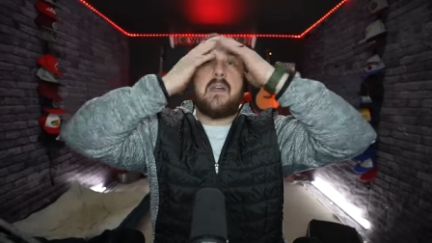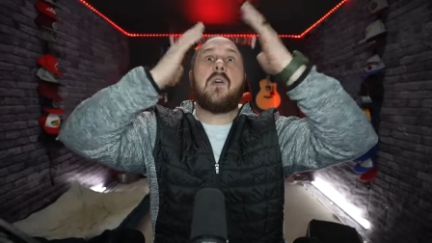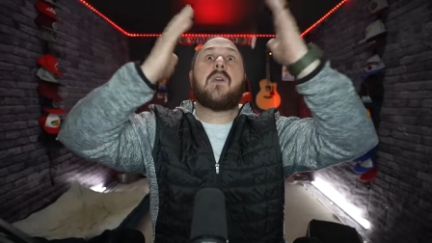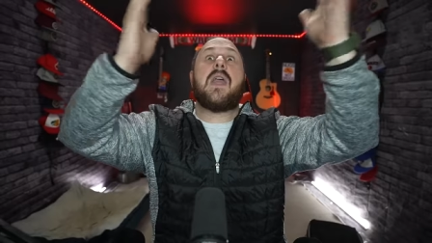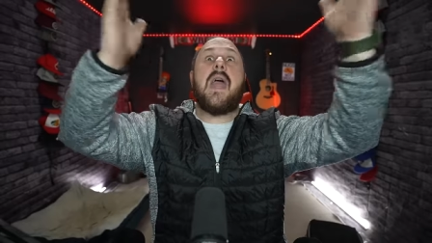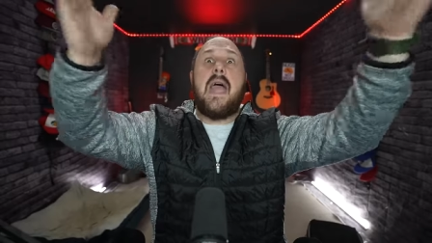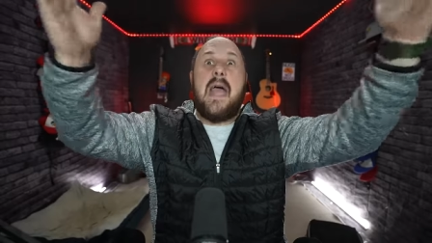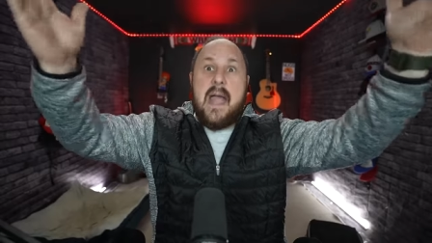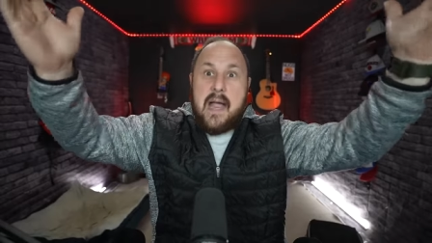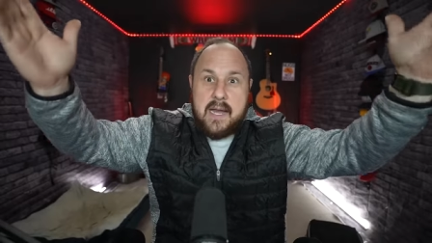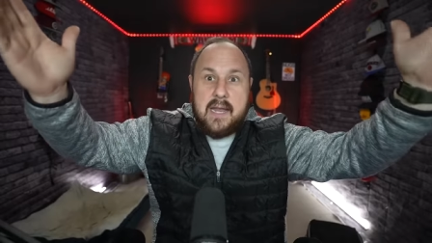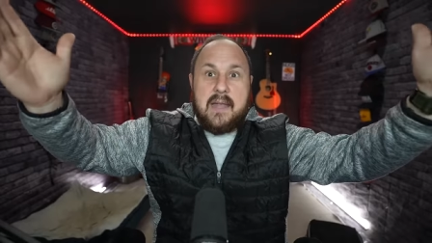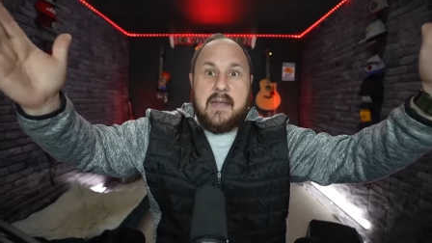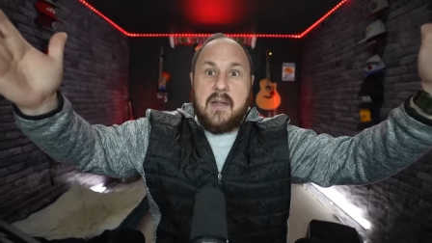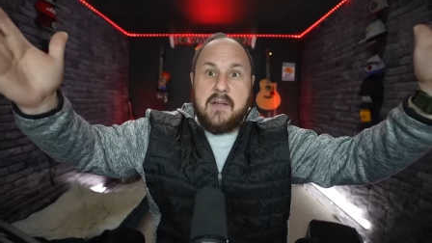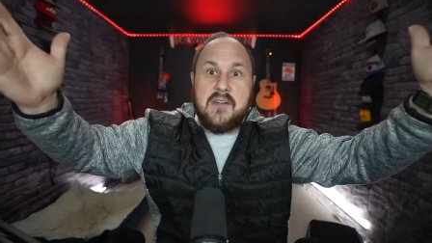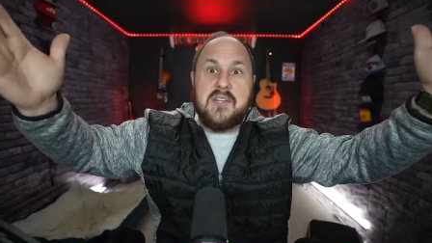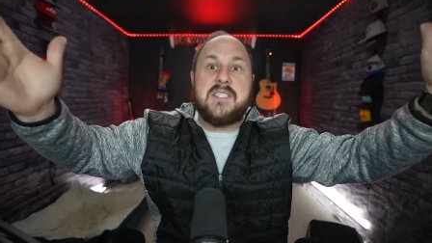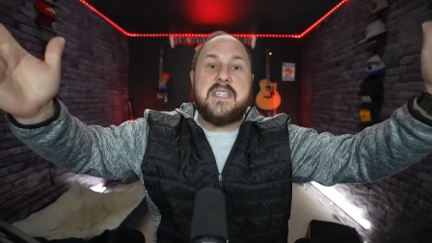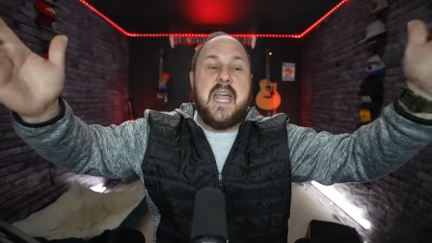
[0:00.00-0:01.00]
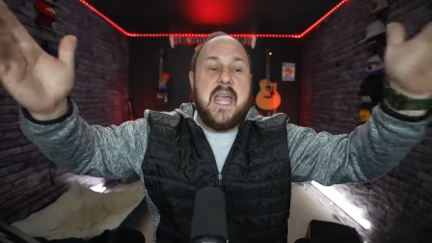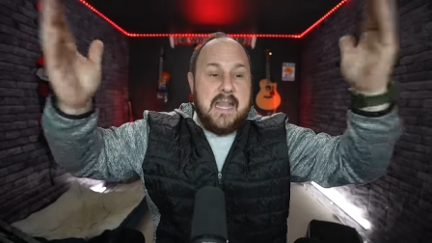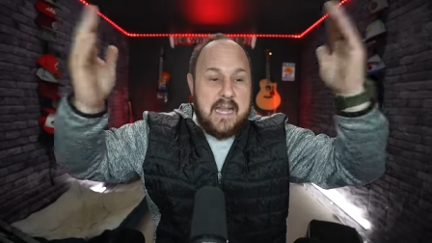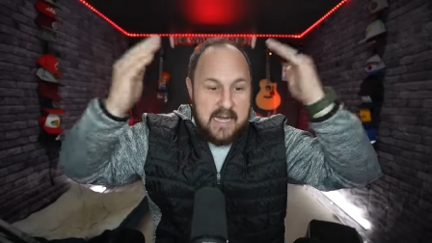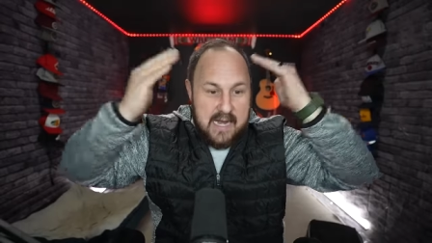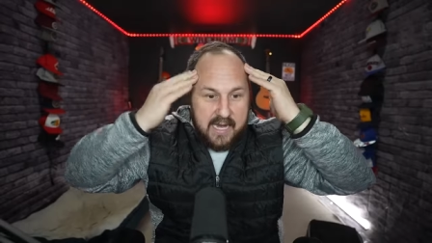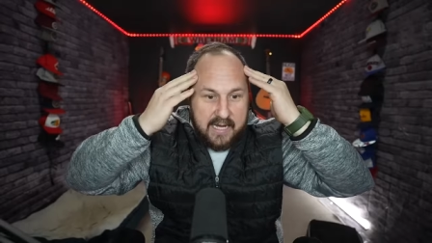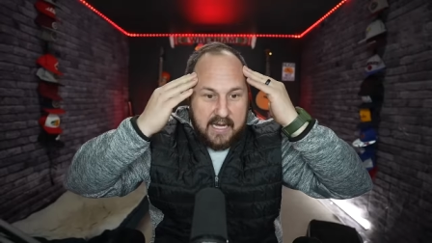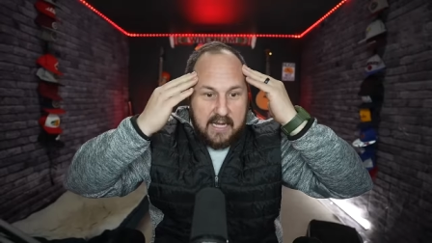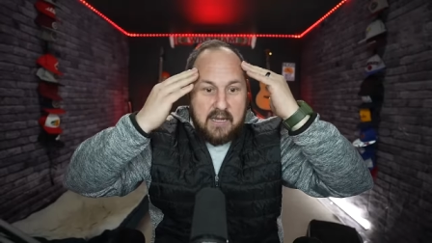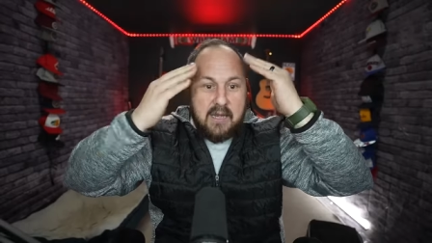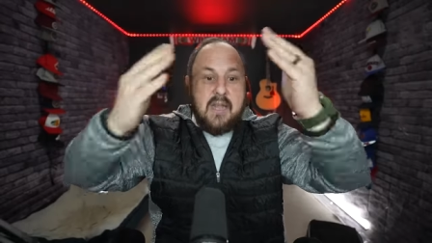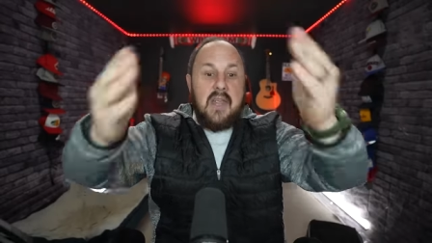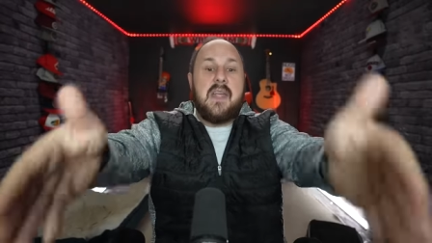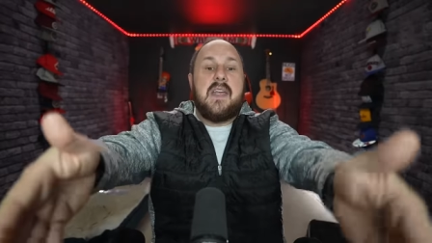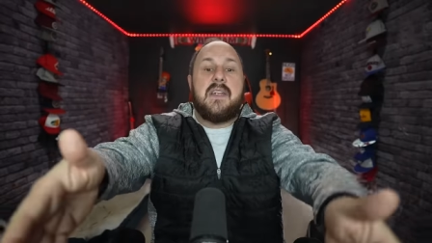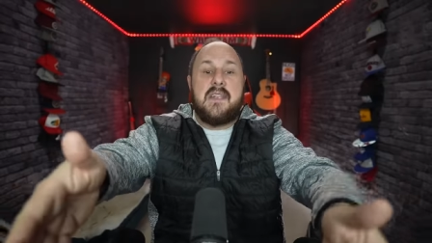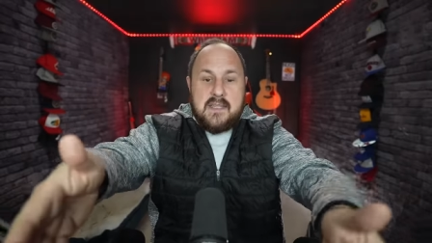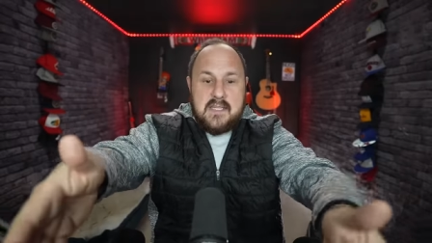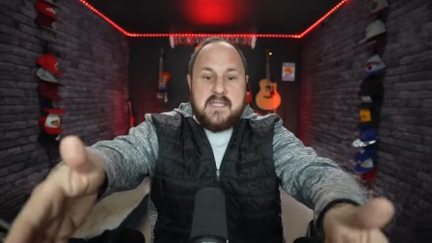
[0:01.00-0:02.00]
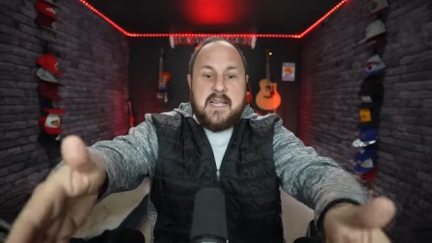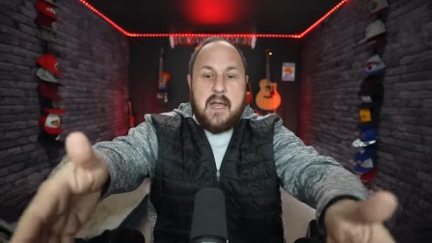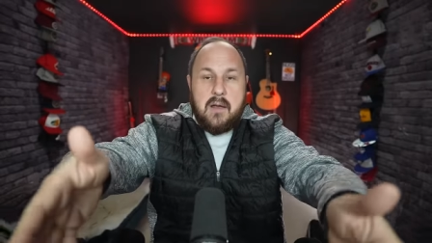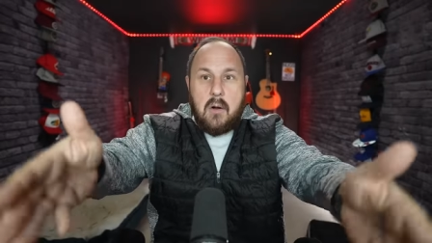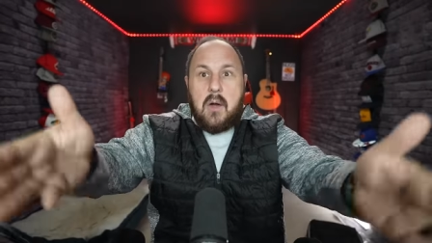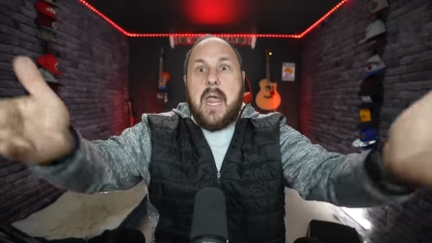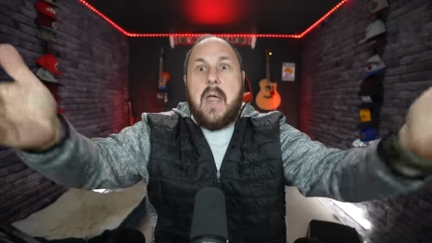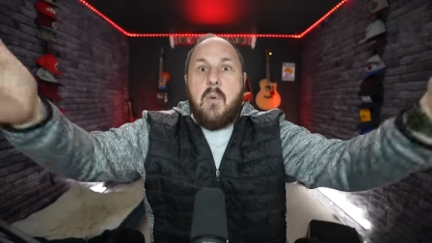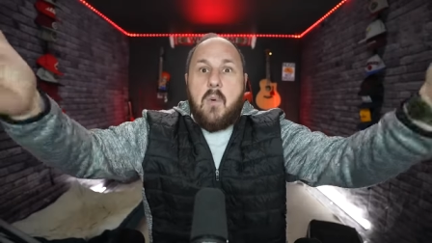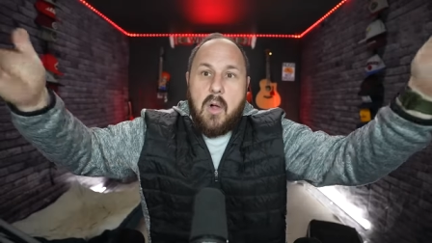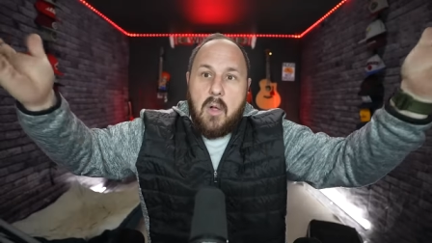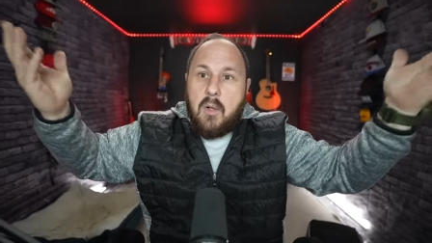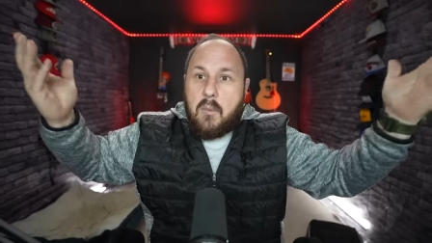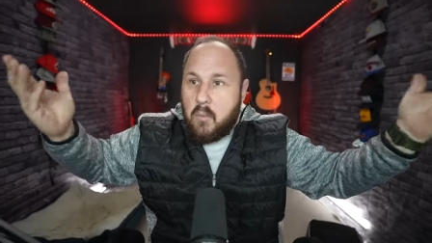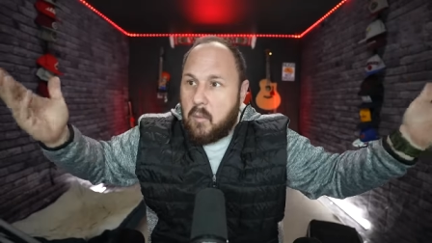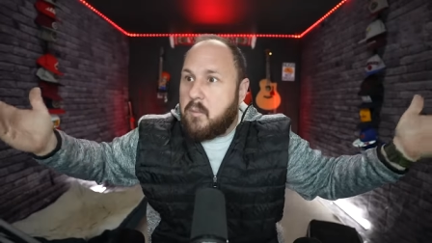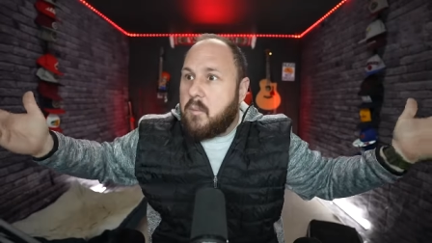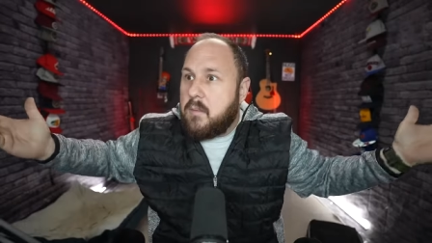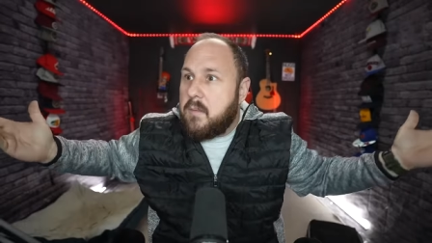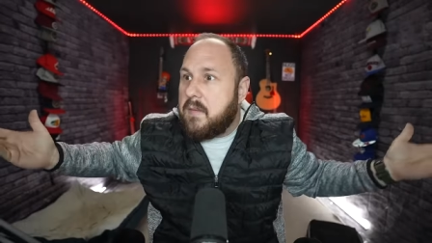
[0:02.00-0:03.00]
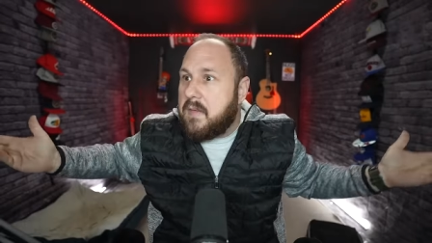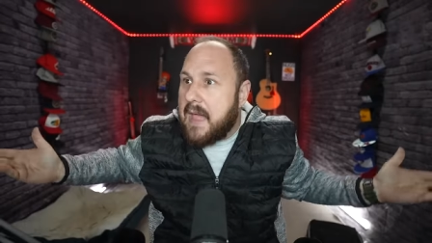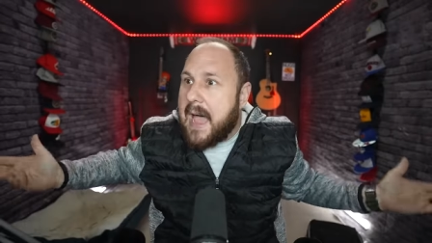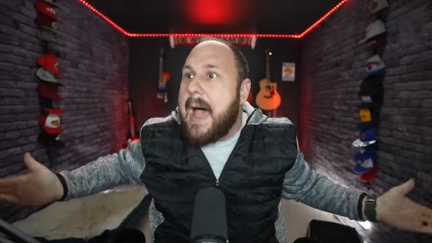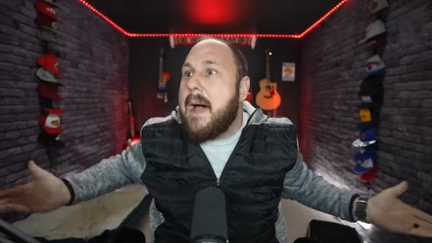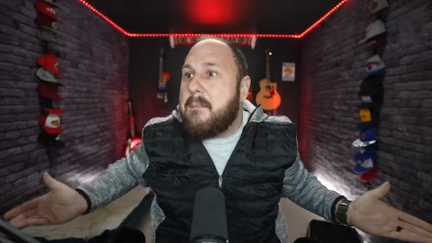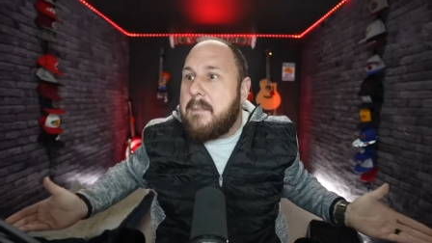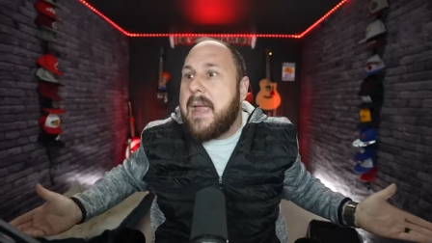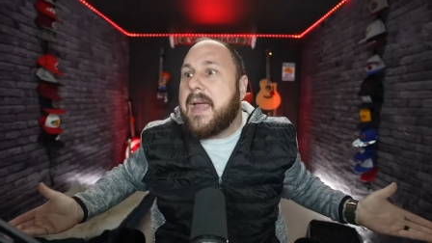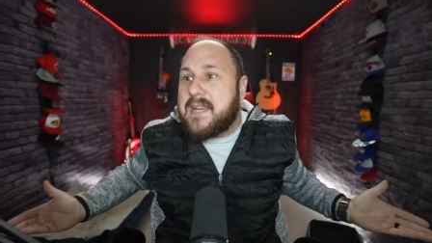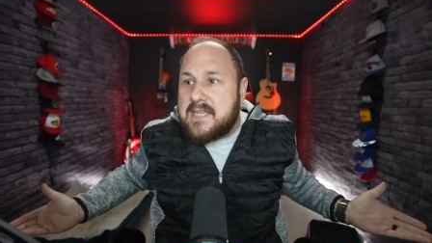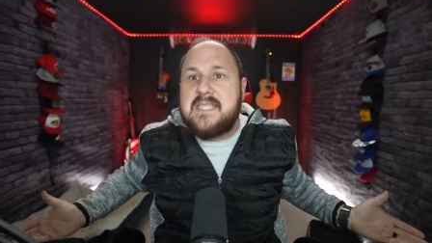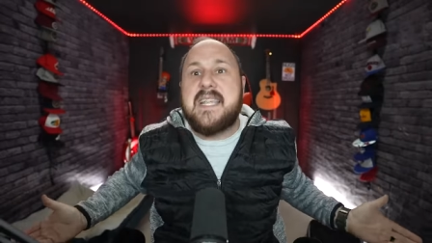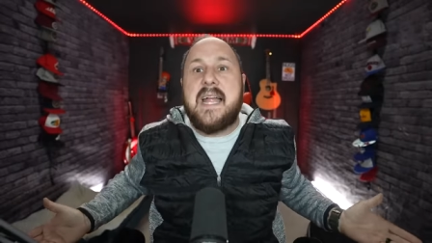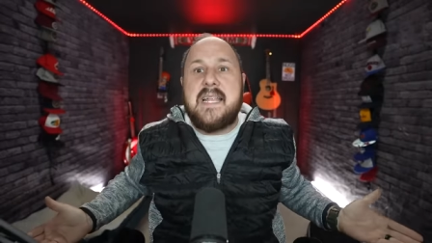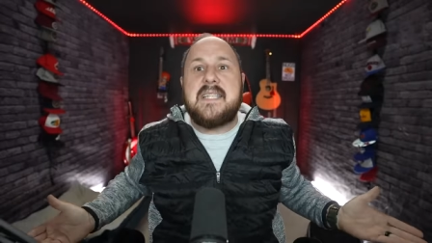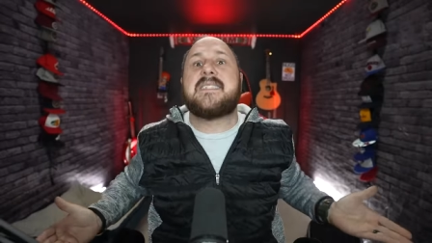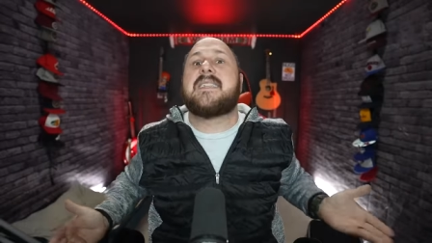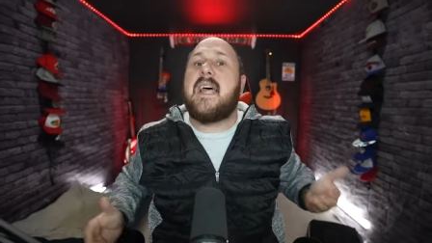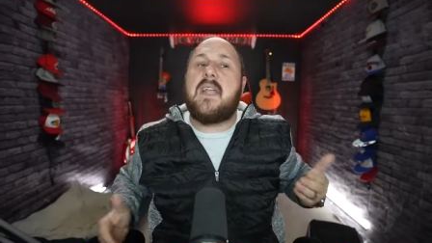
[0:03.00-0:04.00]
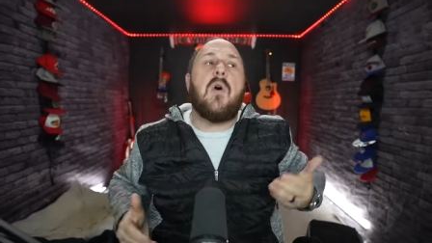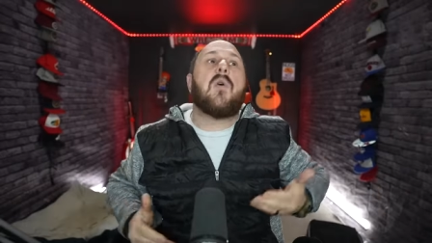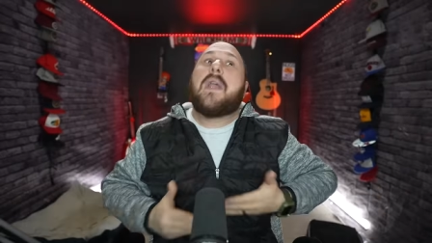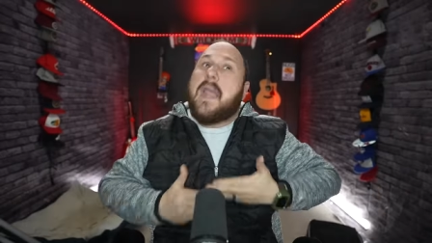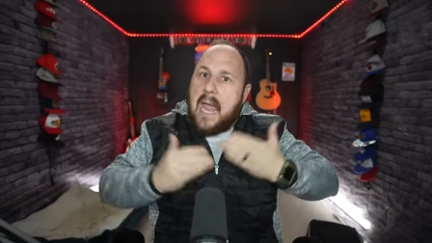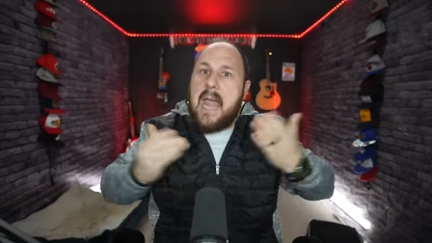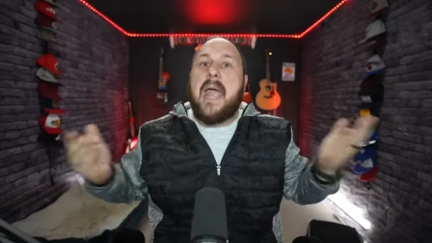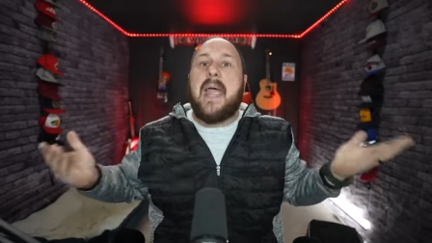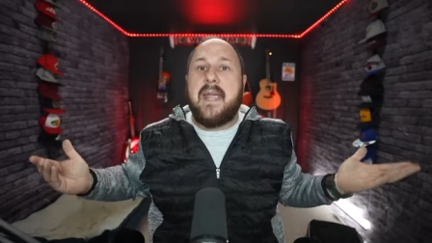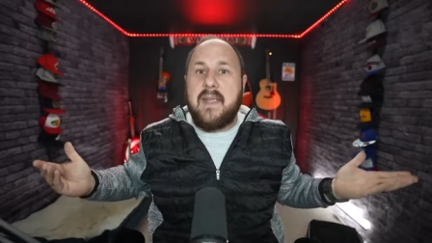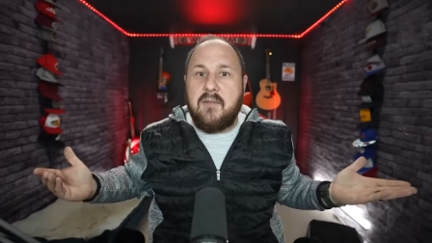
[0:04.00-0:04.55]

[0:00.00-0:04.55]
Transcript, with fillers: okay, I can understand and I can say, okay, well, that makes sense then, okay,